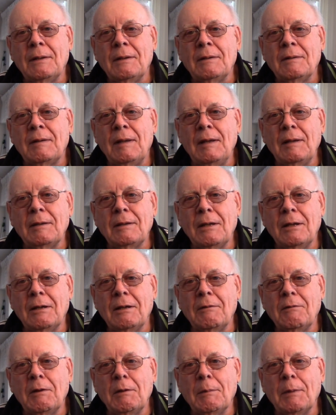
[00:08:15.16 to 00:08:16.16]
Take care,
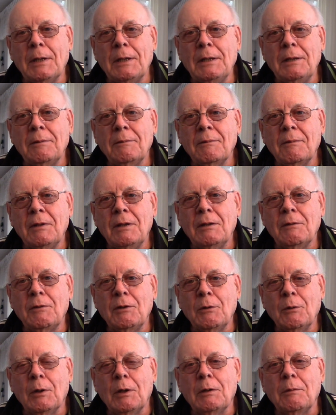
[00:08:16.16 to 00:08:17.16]
everybody, and if
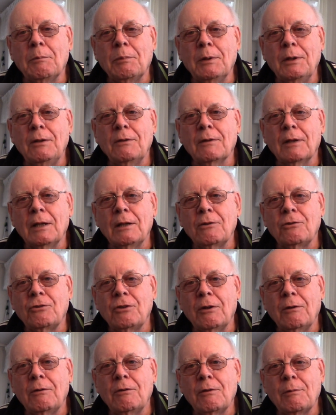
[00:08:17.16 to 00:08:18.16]
you would, please like,
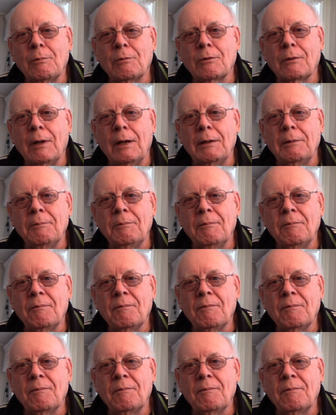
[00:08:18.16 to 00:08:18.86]
share, and subscribe.